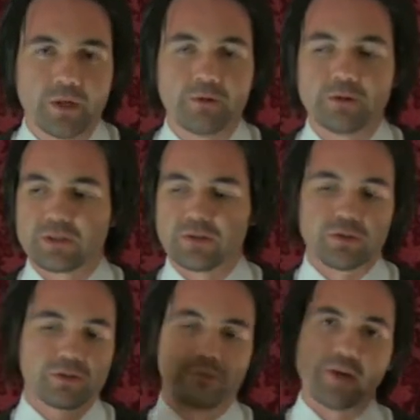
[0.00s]
you know, there's so
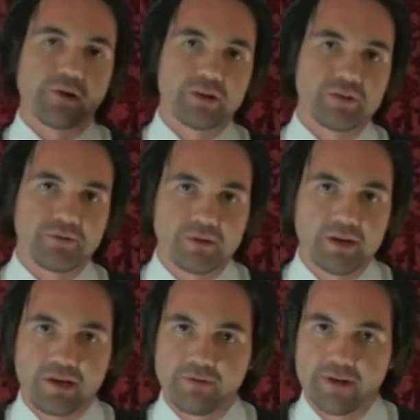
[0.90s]
there's a myriad of
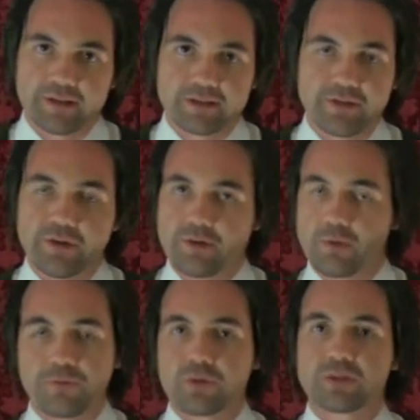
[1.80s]
different areas that you can
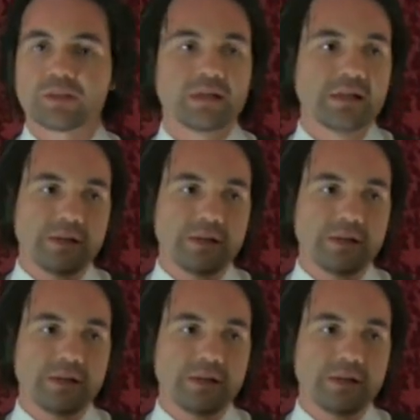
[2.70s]
of course